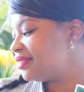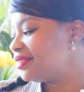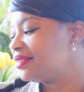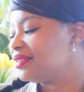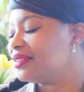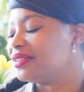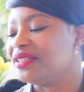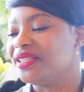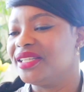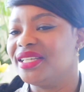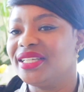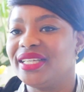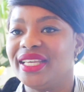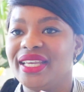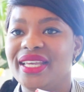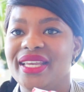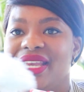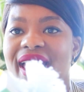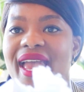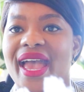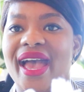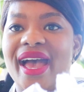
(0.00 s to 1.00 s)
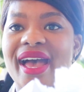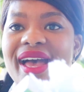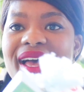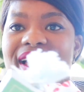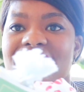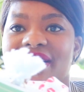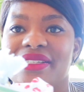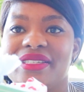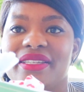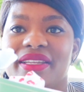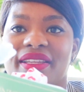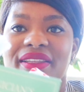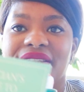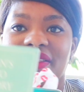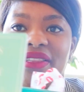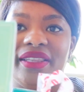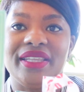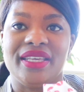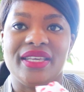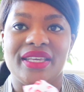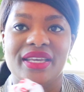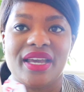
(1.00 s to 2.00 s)
Looking at
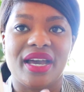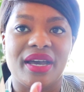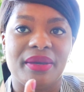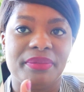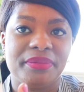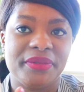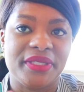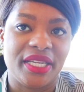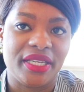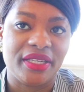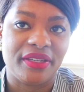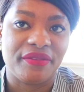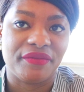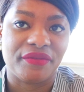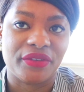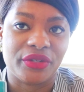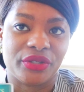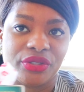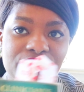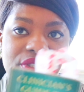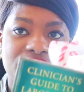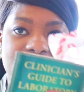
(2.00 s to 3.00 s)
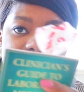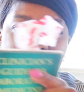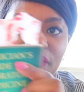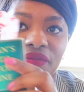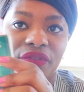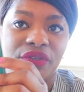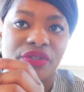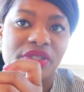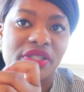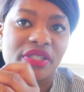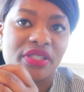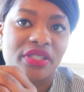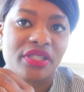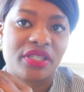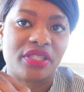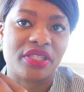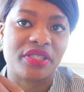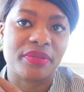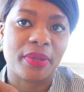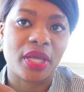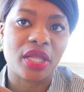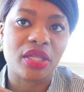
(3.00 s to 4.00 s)
the updated version versus the
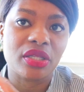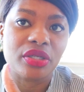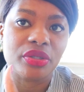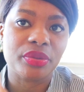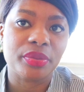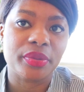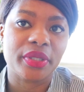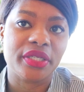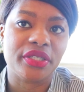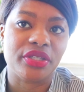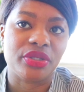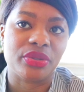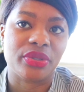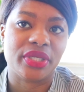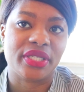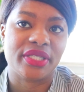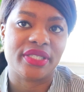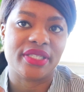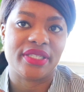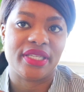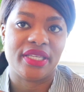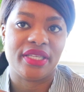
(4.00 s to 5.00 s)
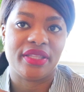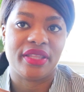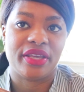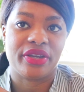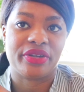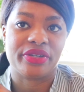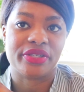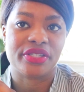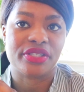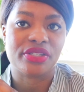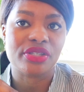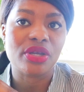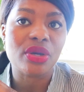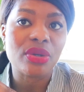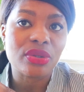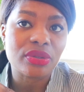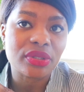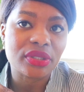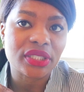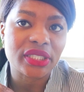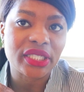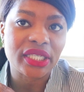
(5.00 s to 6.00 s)
smaller one, you can see there's
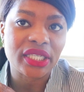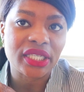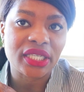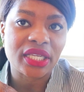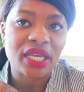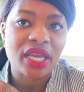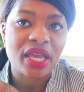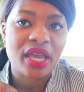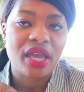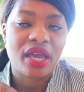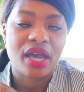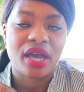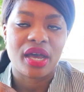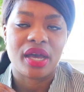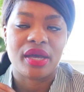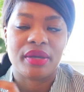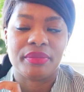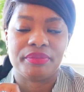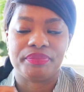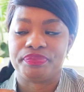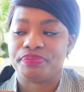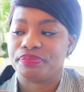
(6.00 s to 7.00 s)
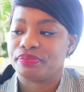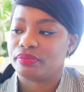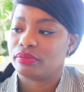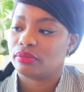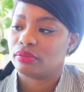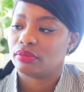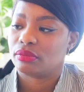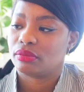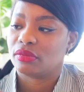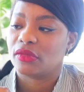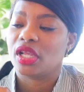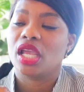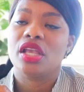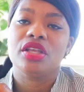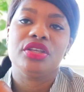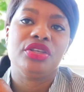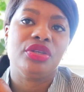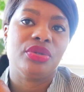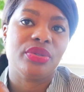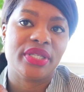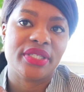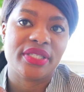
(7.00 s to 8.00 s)
totally um,
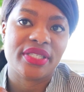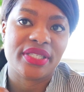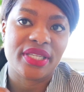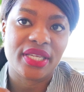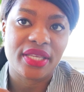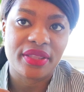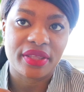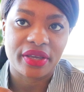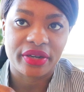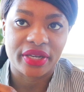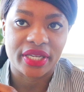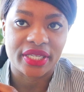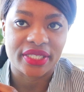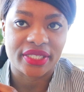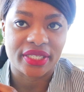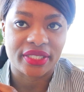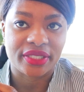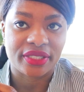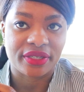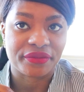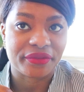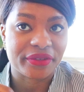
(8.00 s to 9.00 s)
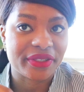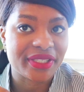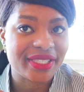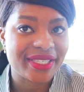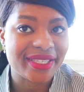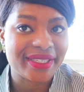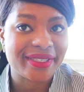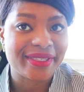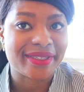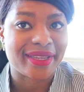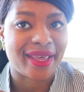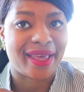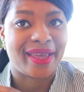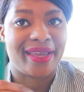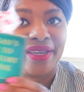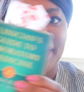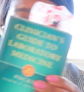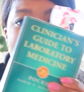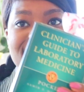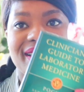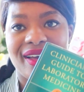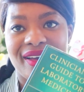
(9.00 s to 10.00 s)
you can see there is a difference in
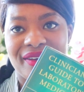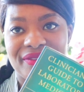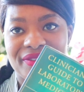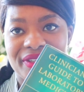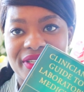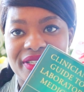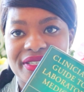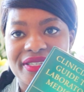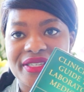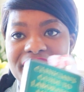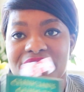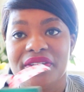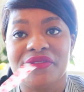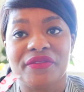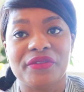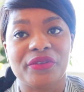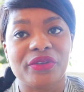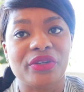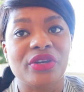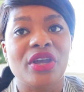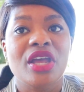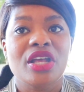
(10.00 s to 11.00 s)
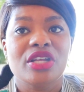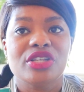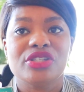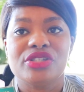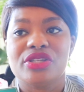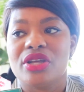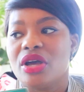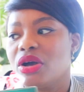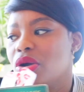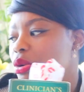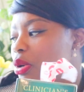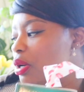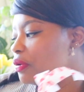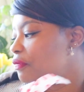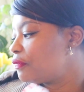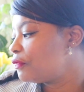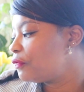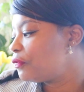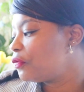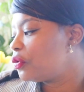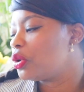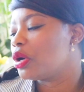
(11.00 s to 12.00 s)
size obviously for so
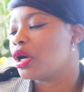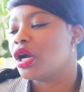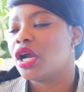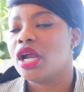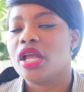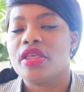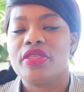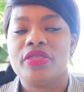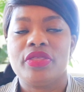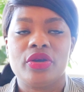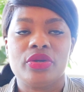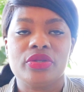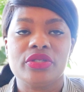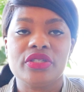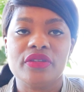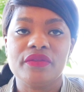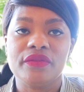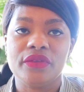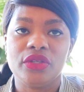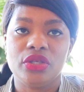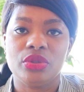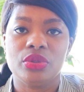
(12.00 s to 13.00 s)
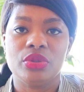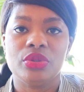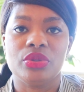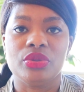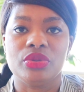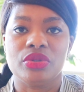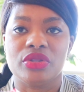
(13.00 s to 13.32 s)
for those of you who